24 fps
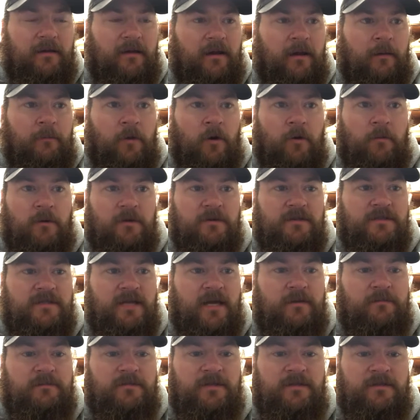almost
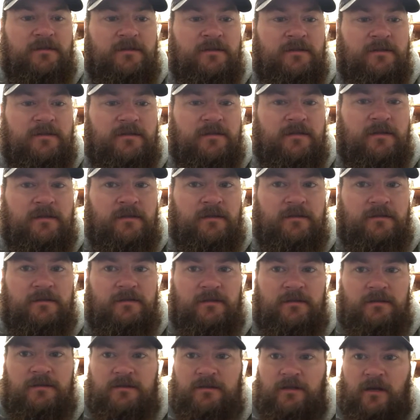tempted just to
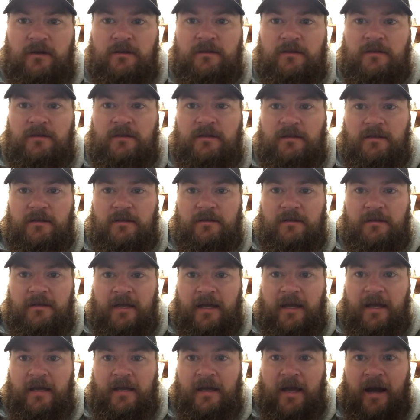start the
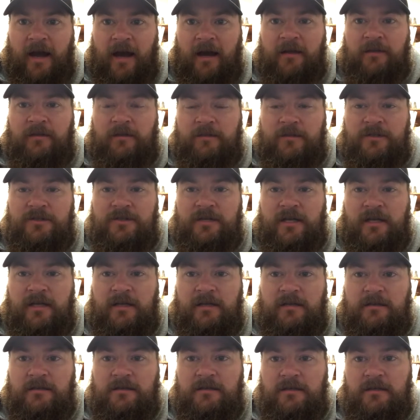day on the
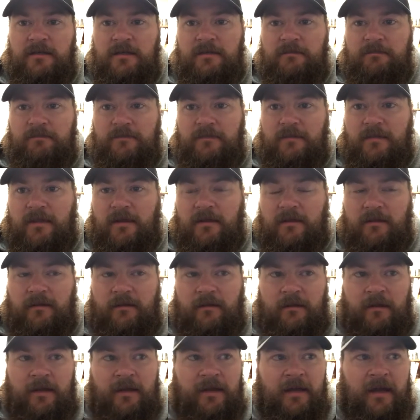machines.
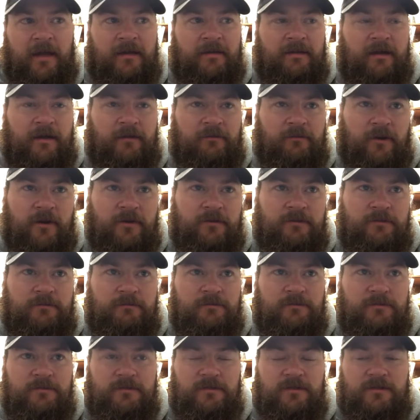Like I'd rather
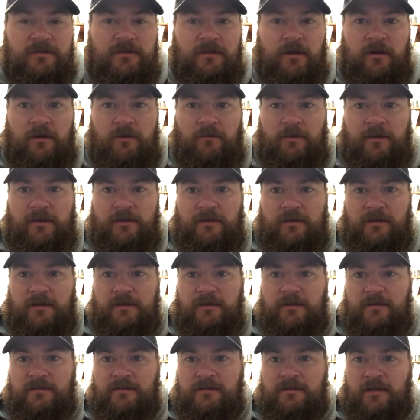start with
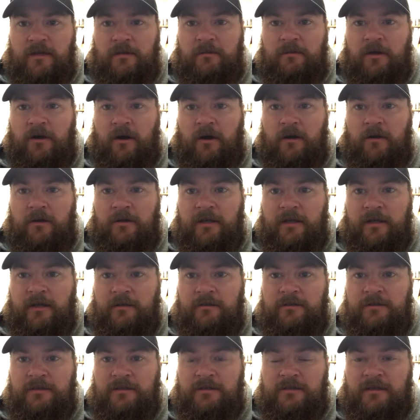some
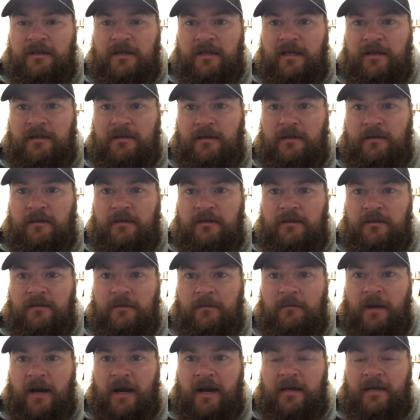cardio just to get the
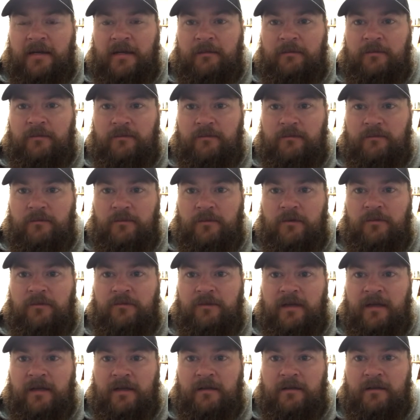body
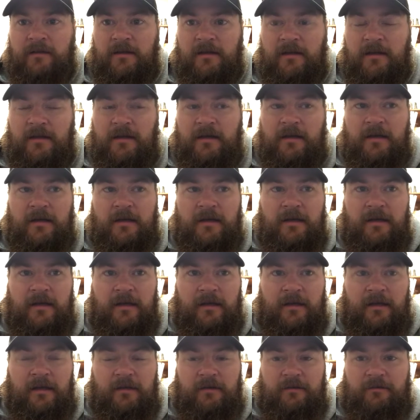moving,
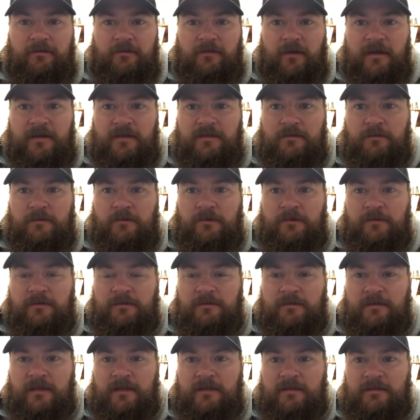get it flexible
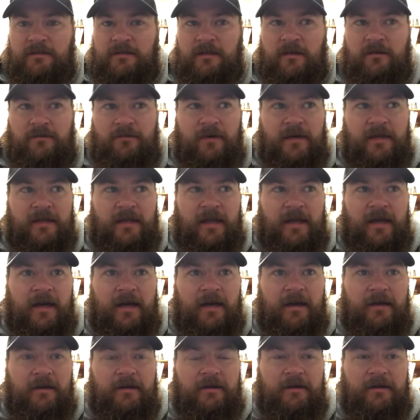and stuff like
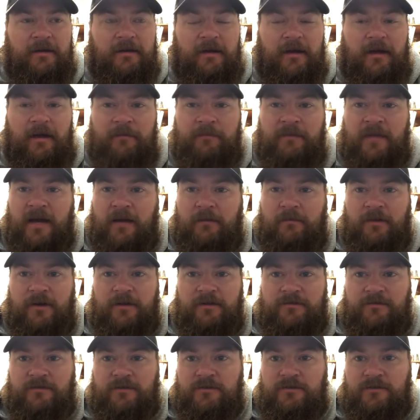that. I'm not
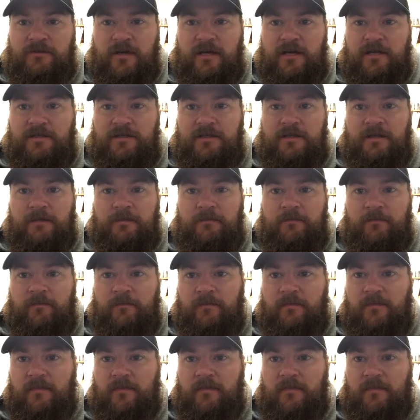much for stretching.